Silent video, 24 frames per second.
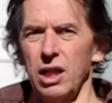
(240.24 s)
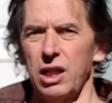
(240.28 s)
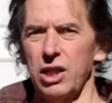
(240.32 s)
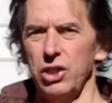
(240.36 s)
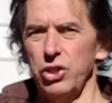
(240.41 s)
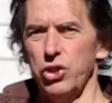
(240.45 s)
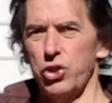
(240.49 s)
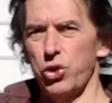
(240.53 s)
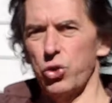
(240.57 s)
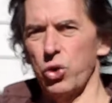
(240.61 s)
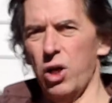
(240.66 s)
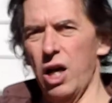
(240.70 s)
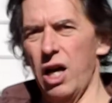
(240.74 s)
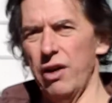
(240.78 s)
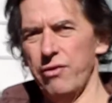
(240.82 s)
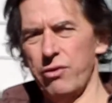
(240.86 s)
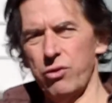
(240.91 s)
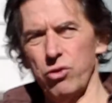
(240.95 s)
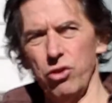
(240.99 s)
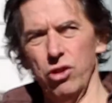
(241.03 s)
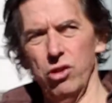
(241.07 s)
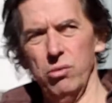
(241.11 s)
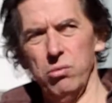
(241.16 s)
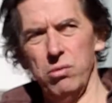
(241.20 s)
contrived
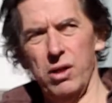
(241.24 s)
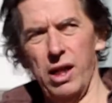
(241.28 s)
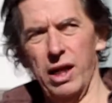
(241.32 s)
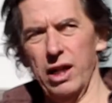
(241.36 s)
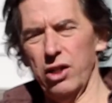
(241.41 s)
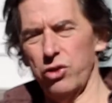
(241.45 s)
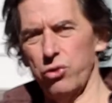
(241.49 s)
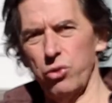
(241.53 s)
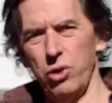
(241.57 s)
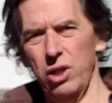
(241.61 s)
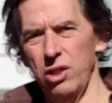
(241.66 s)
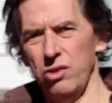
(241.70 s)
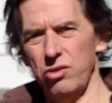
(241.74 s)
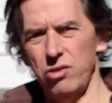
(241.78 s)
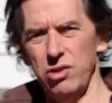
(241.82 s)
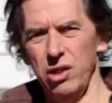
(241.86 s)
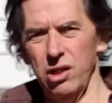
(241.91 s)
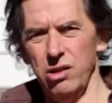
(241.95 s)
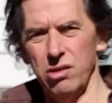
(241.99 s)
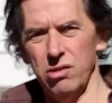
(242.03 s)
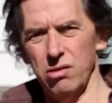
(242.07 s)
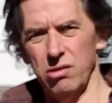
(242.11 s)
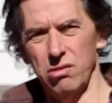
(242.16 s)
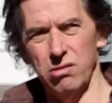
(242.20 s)
group like
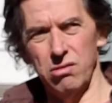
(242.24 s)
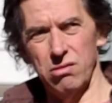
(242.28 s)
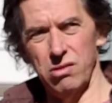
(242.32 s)
transgender,